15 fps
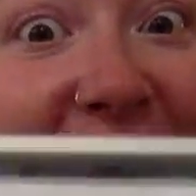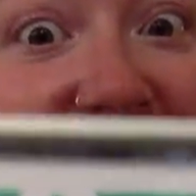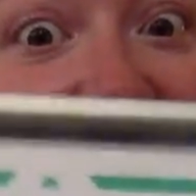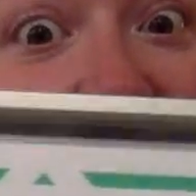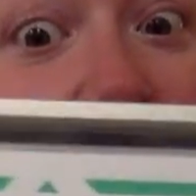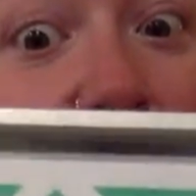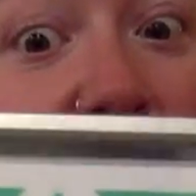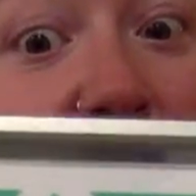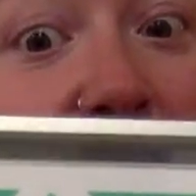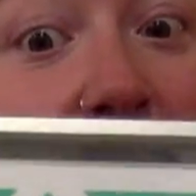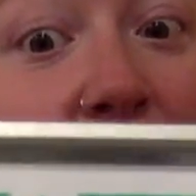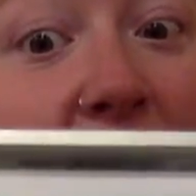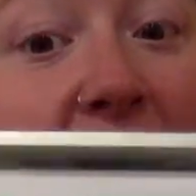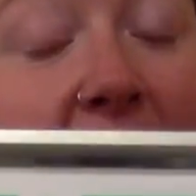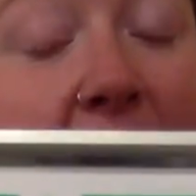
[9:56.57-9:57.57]
Yeah, yeah, we would
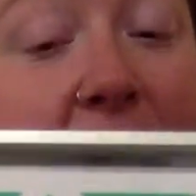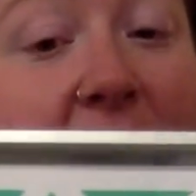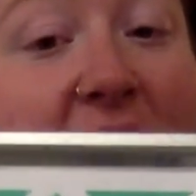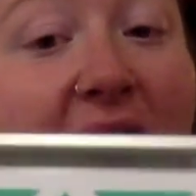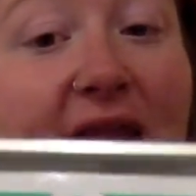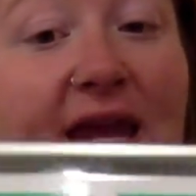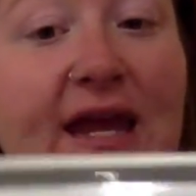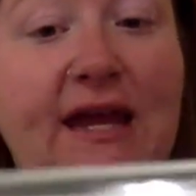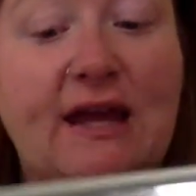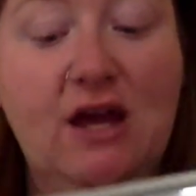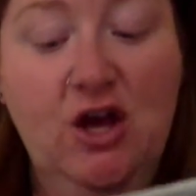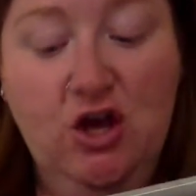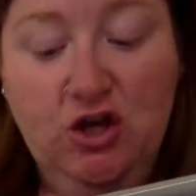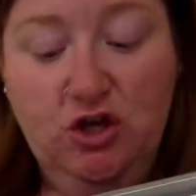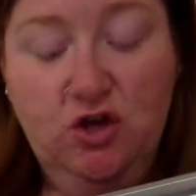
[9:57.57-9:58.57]
put a penny.
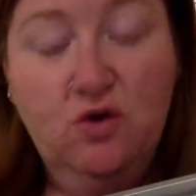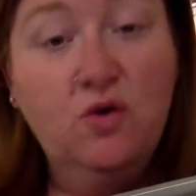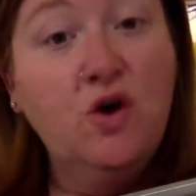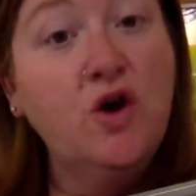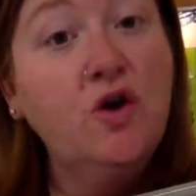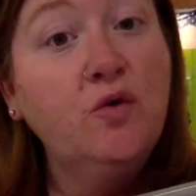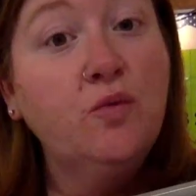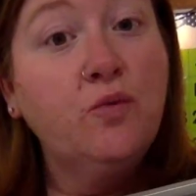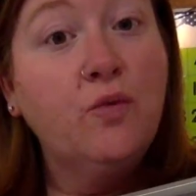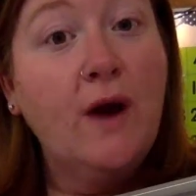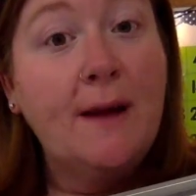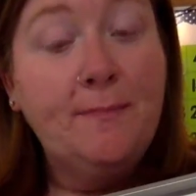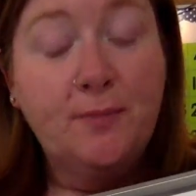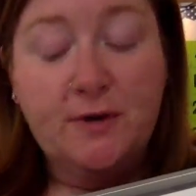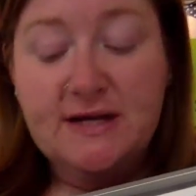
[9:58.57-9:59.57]
You could
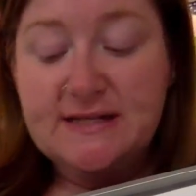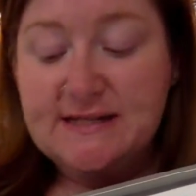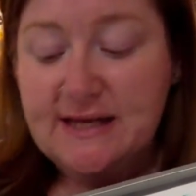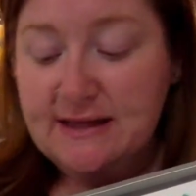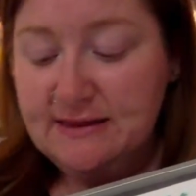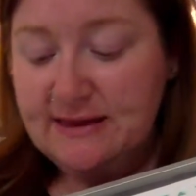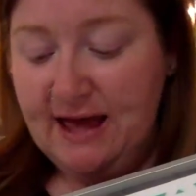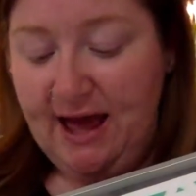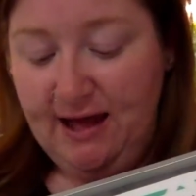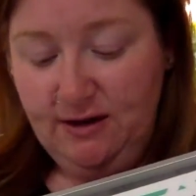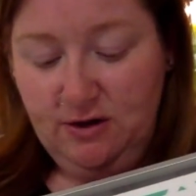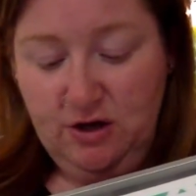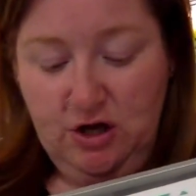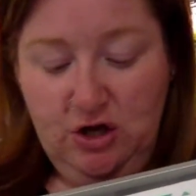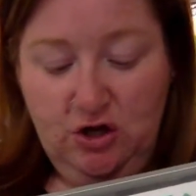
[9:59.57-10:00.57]
represent that.